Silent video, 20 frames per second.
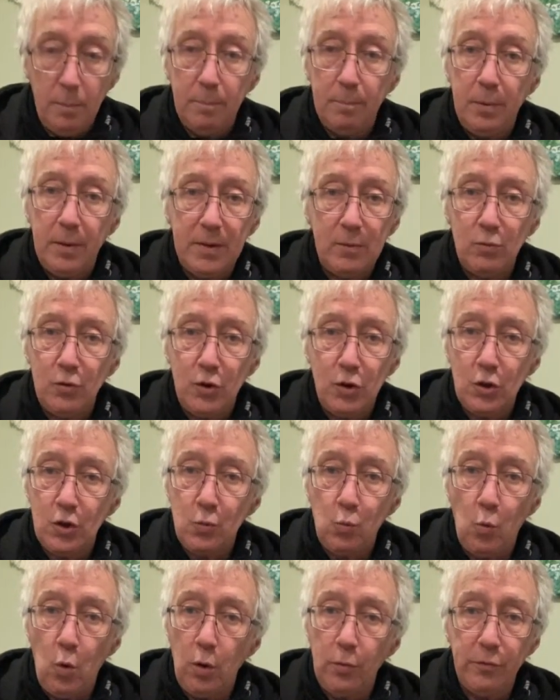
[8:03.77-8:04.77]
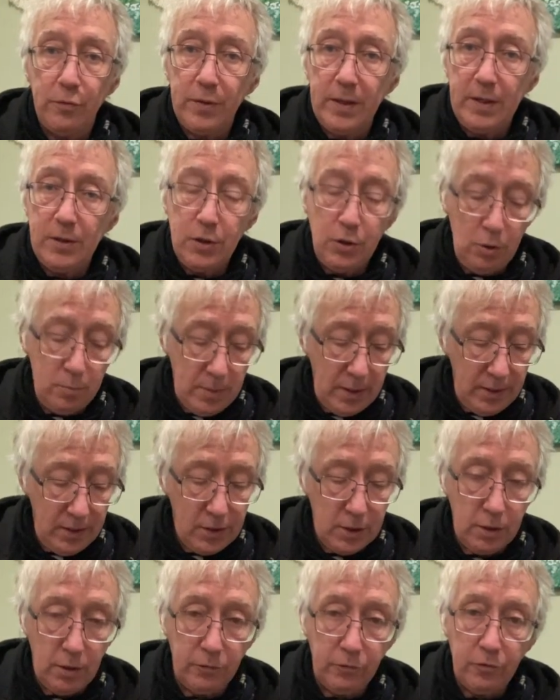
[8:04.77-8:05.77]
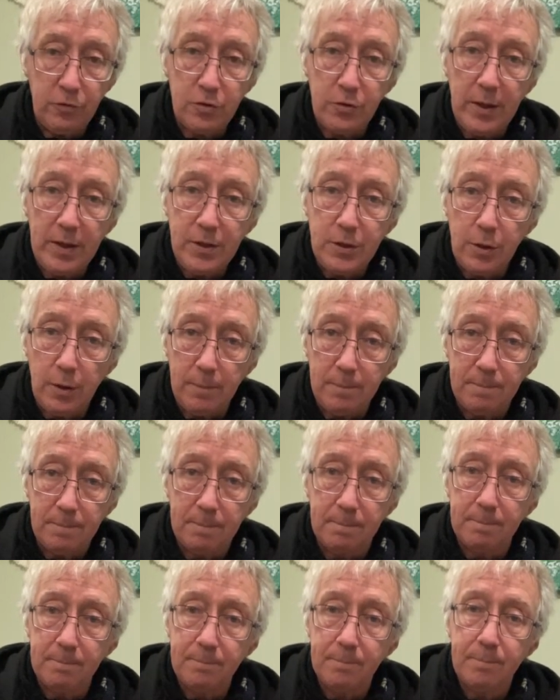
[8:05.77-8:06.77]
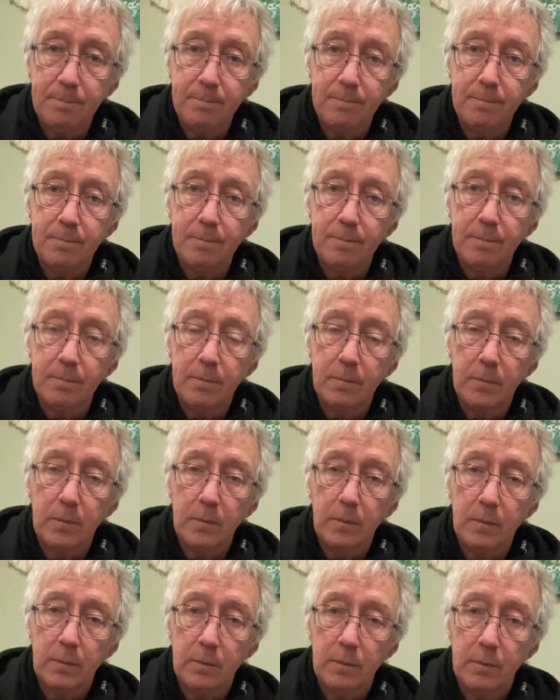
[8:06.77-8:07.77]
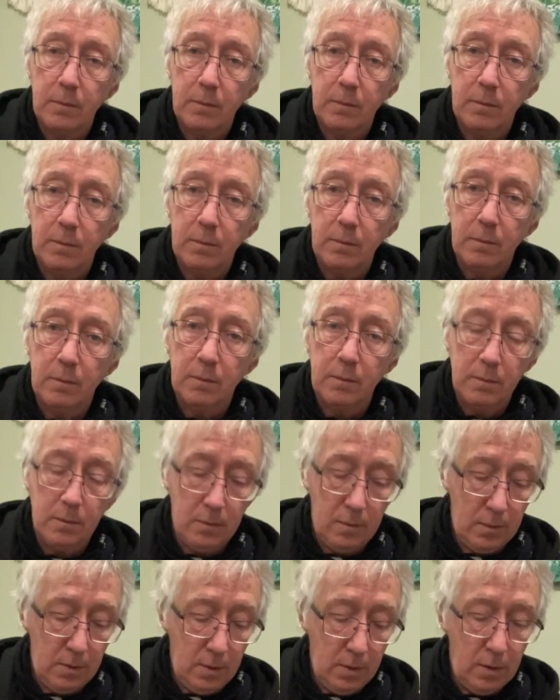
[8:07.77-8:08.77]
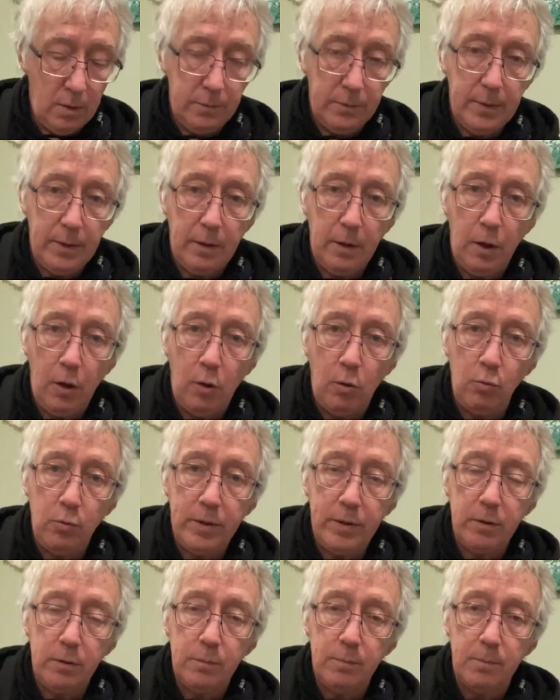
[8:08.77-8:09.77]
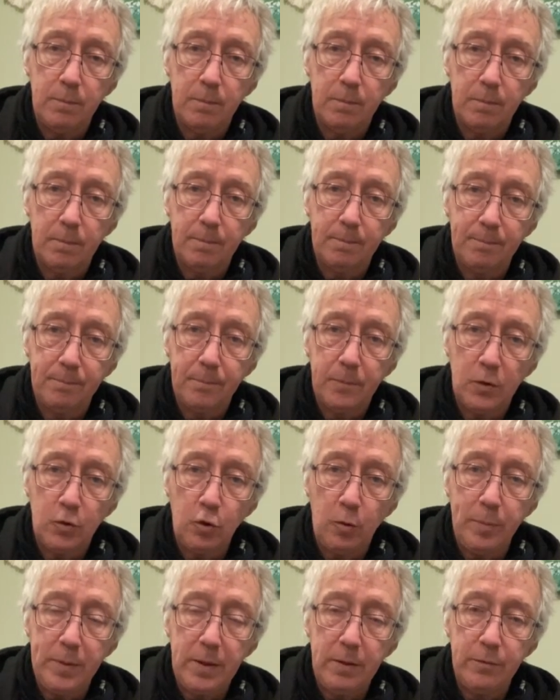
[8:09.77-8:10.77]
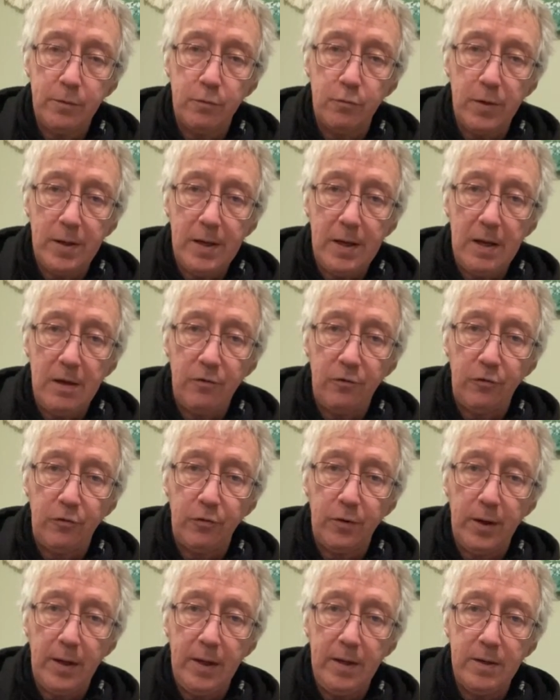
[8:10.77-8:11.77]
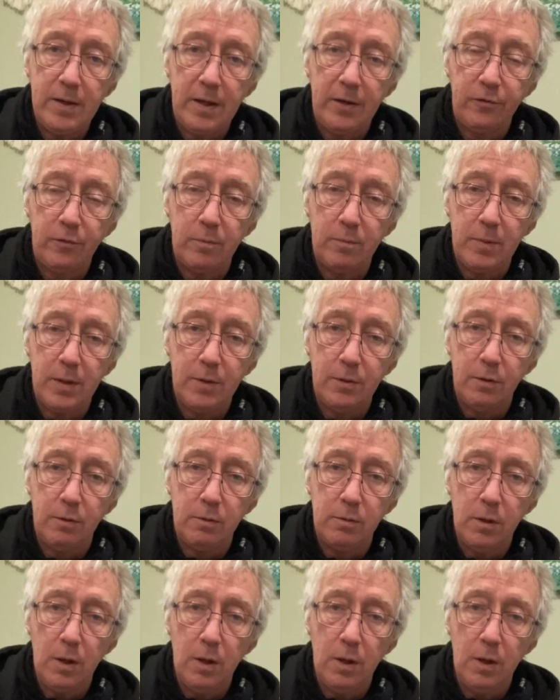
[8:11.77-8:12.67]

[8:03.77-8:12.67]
But it was just one thing too many to concentrate on. The whole little dropping of the wrist, index and middle.